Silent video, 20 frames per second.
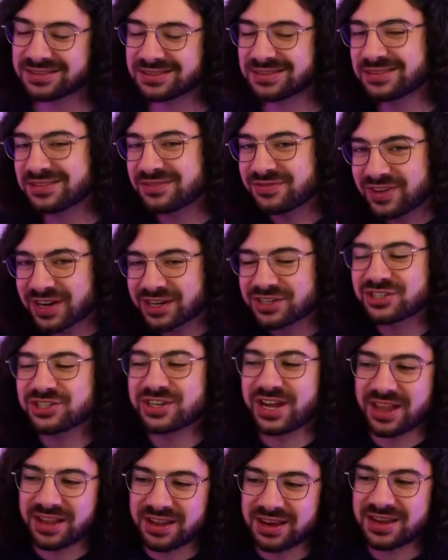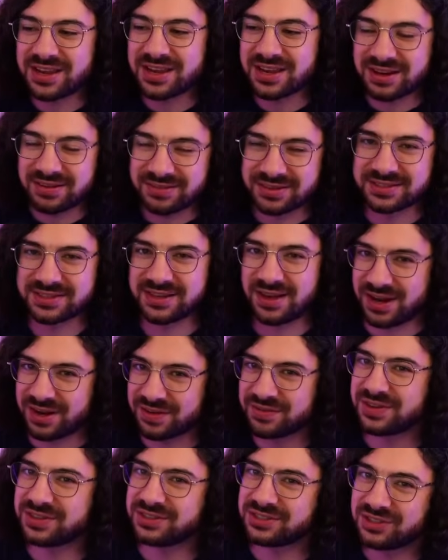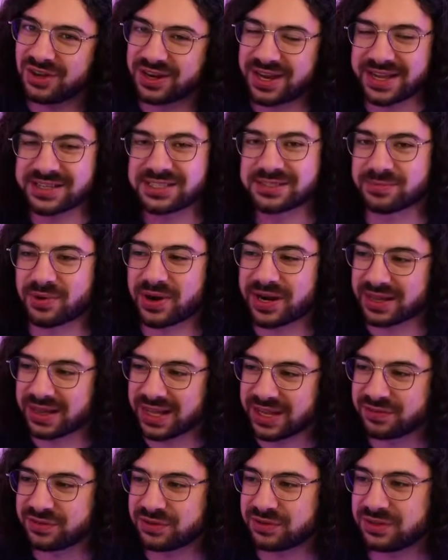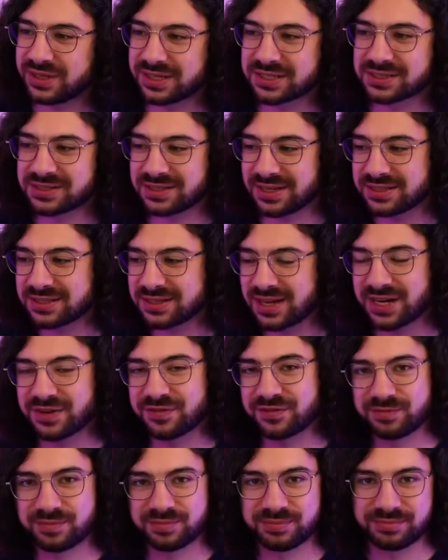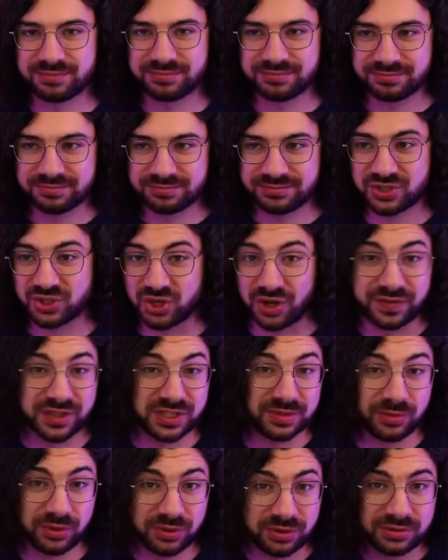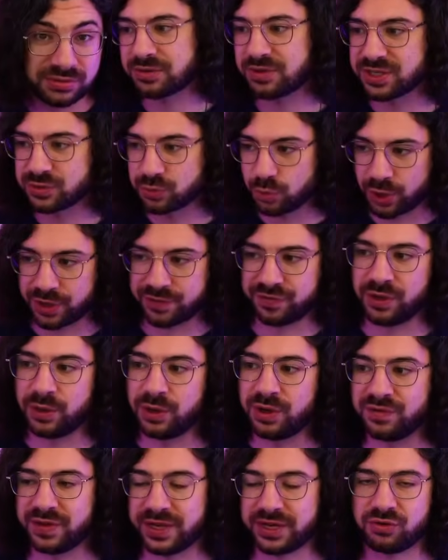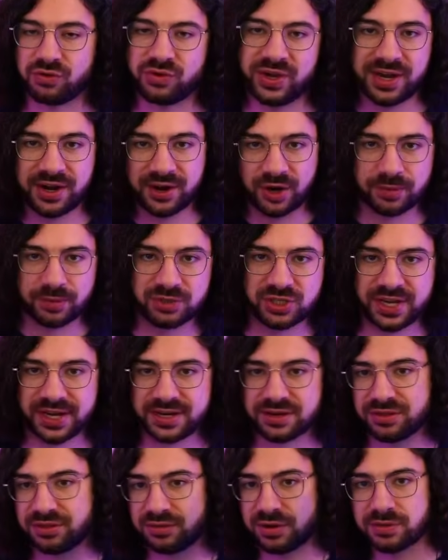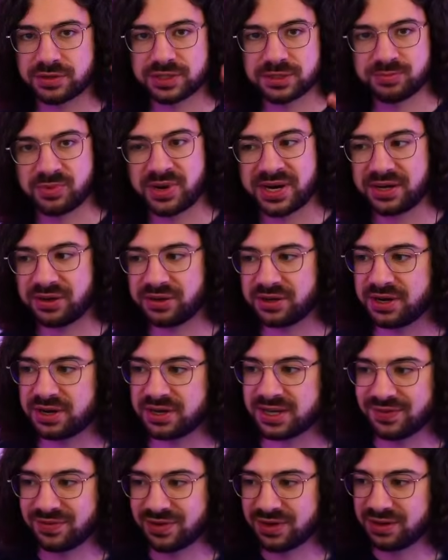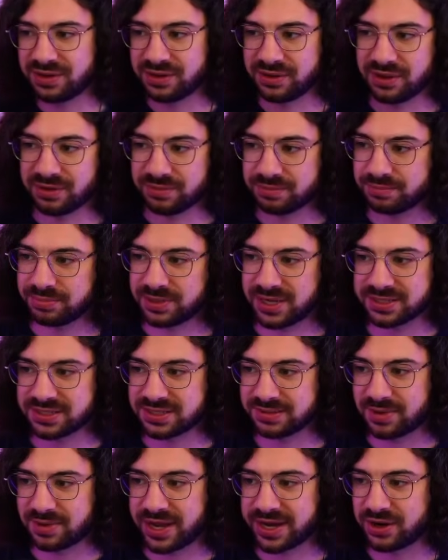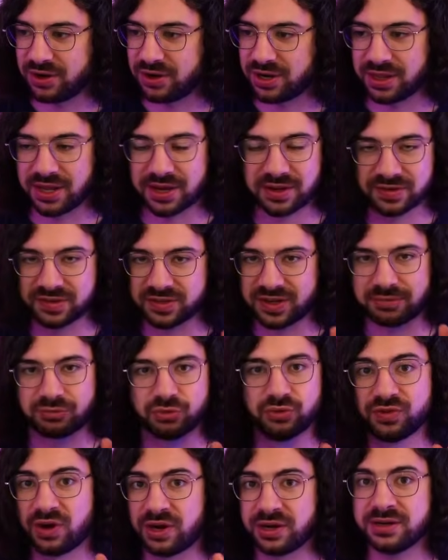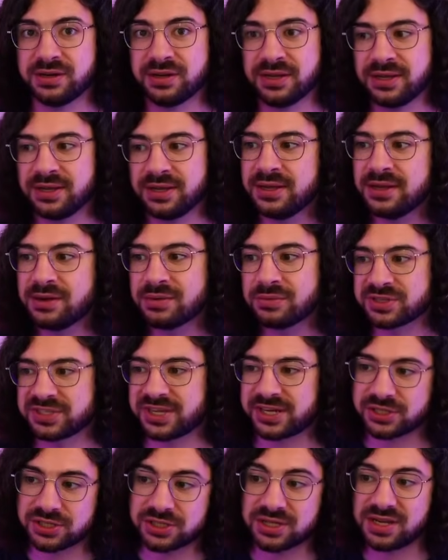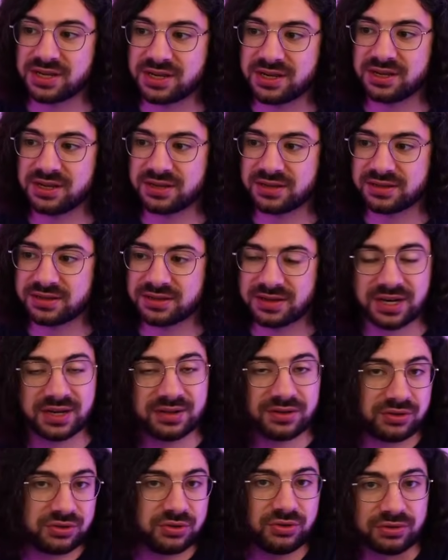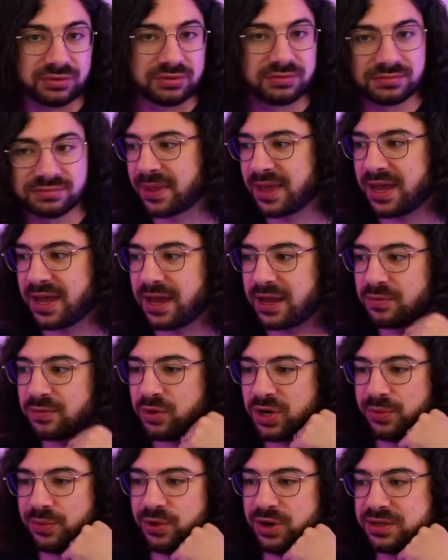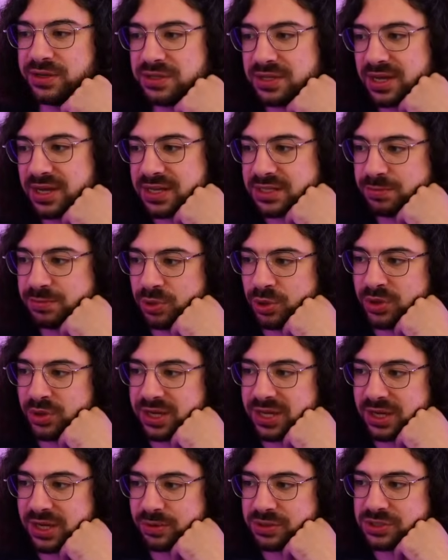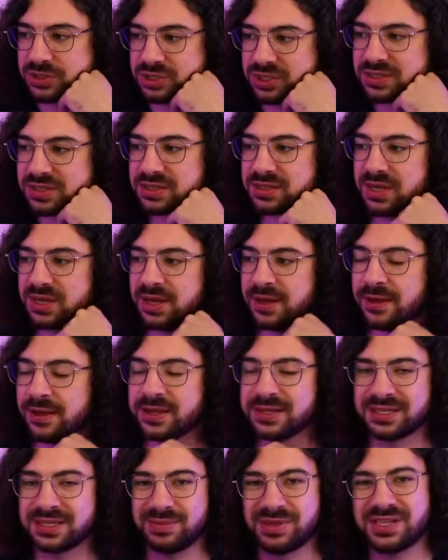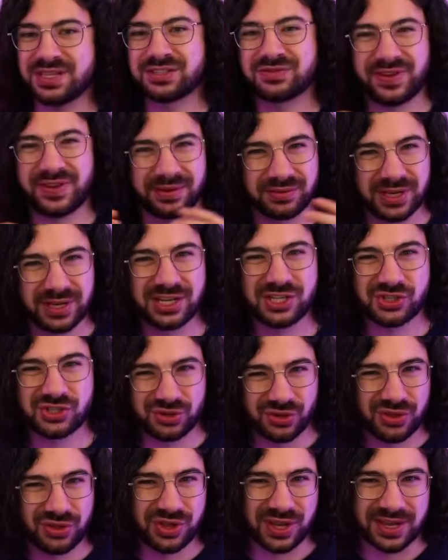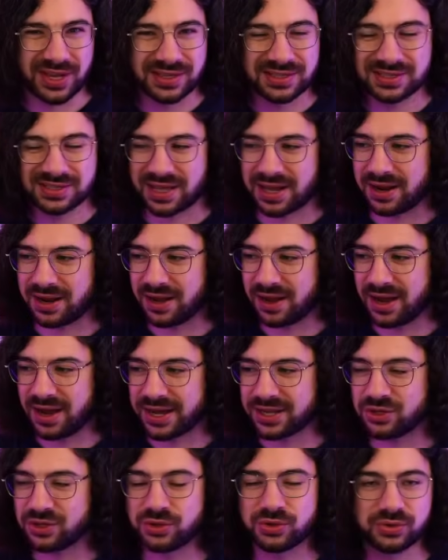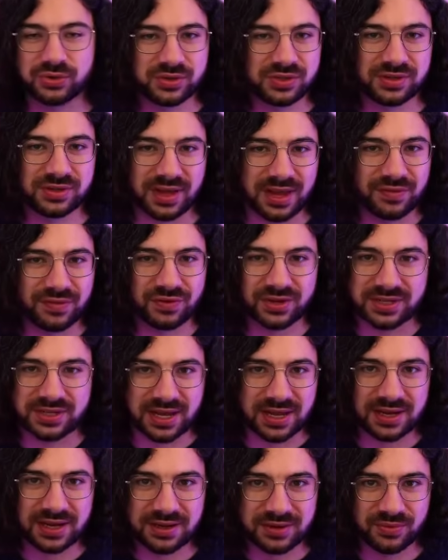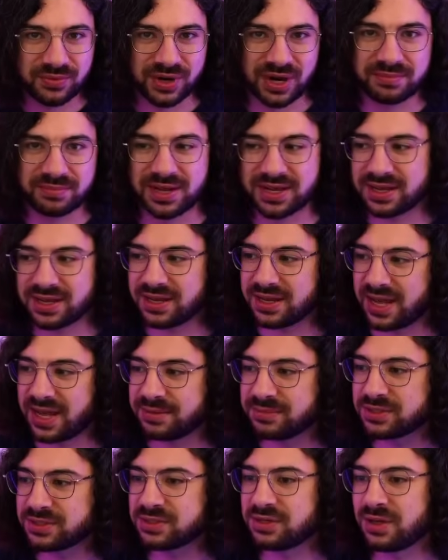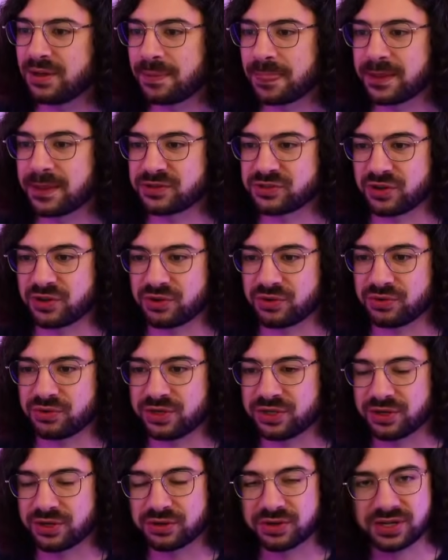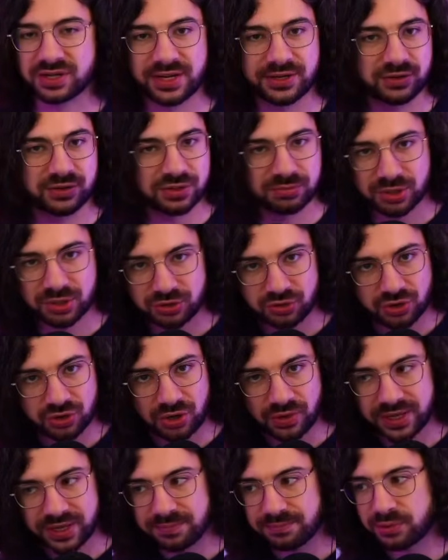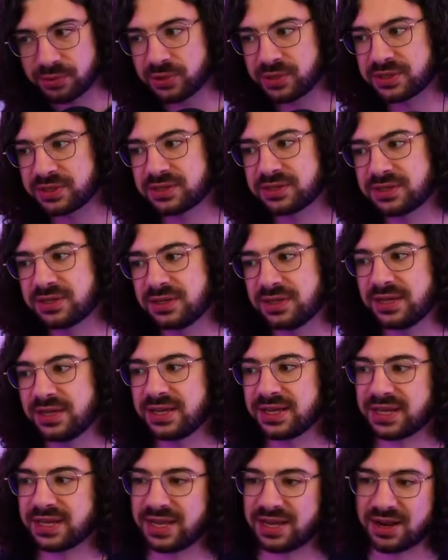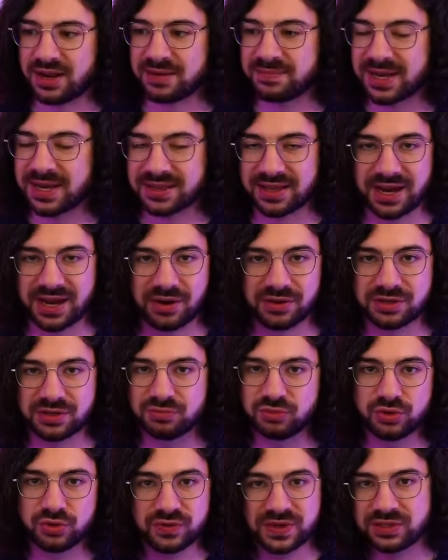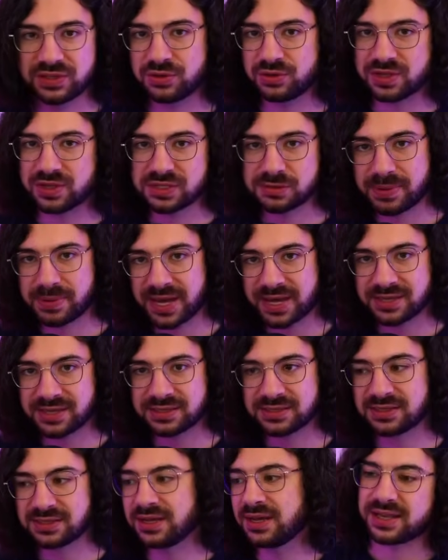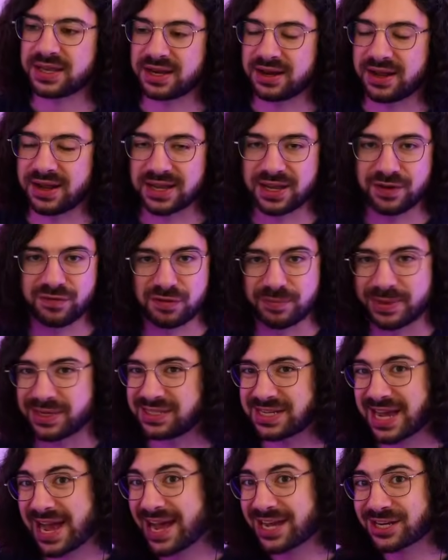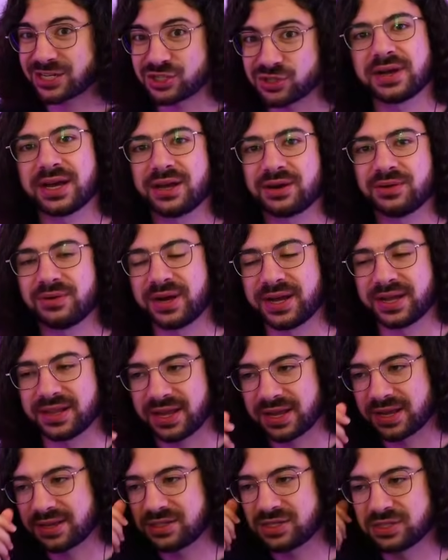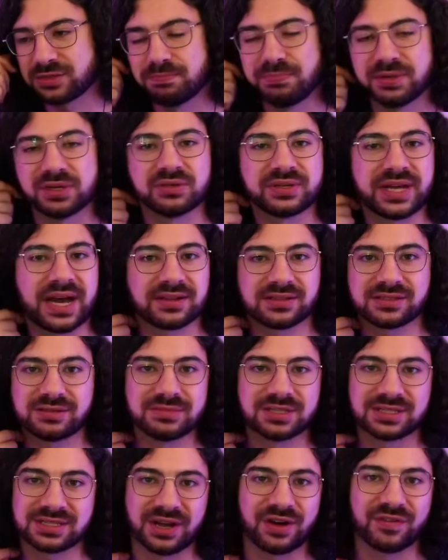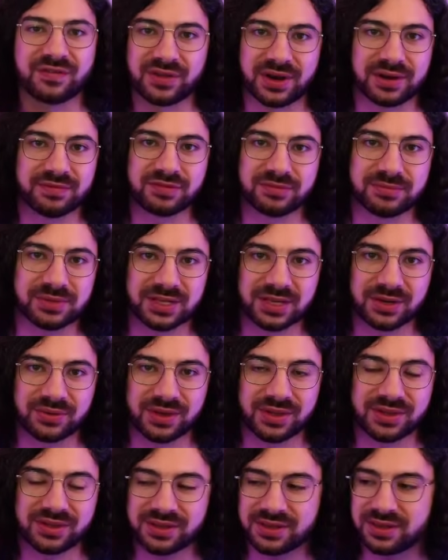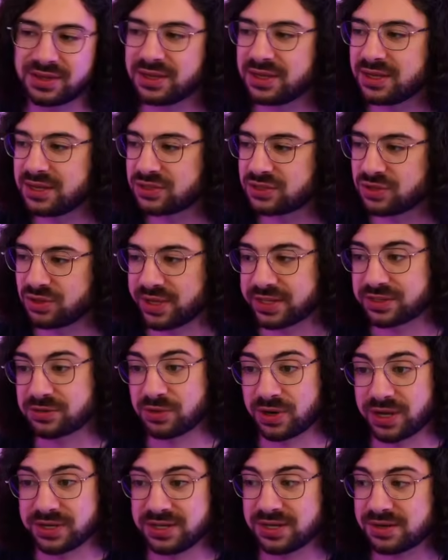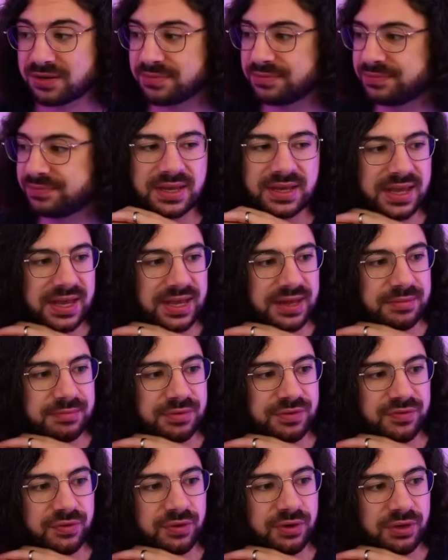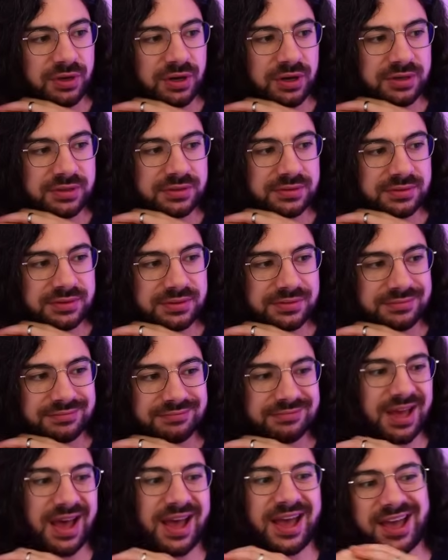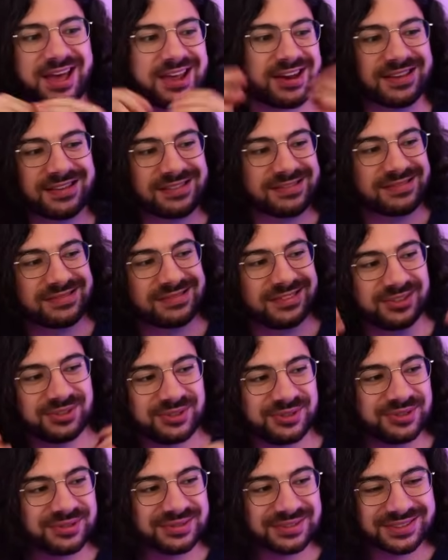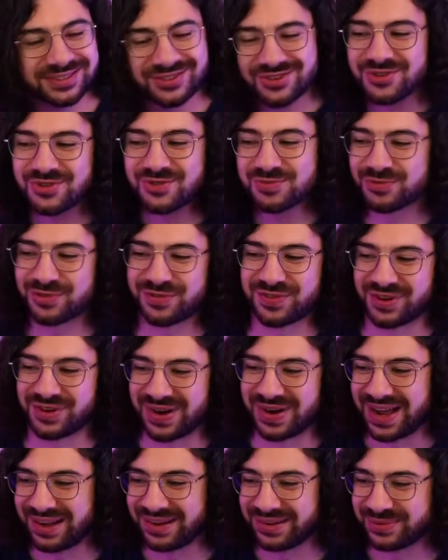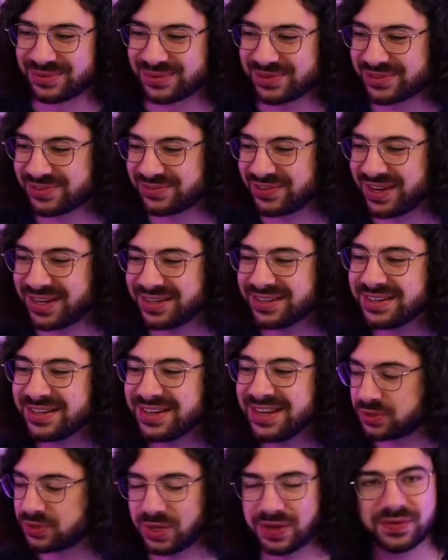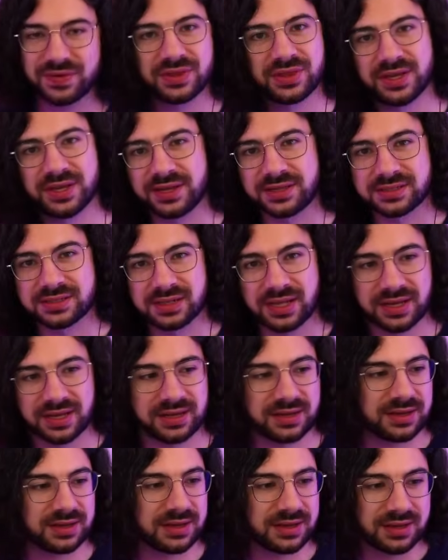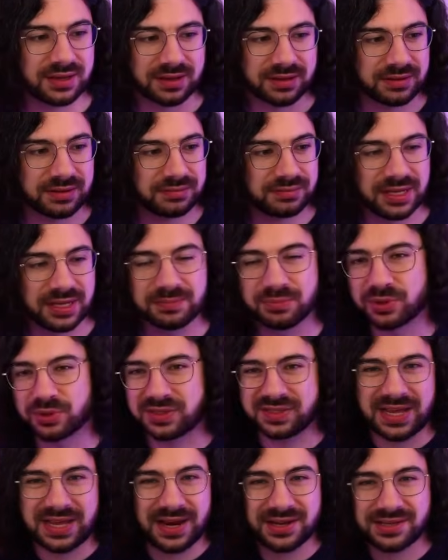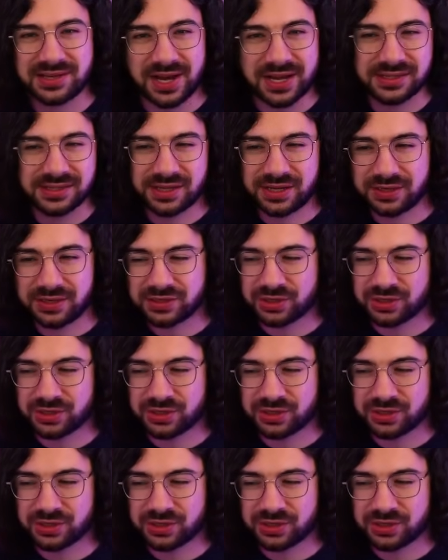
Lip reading: The functionality here is kind of, it's not ASprite level. It's kind of serviceable. This workflow of like create an object, throw a sprite on it, give it a little custom icon, and then just like move on was actually kind of cool. And what I wanted to explore here was just some of these foundational things that I use every day when I'm making games. So, you know, can I do some control input? Can I make the character move in 2D space? Can I give them a dash? How do I like just build out some stuff that I'm familiar with? So that's what I did. And before long, I had a little dude moving around, which was fun. So even things like input sanitizing.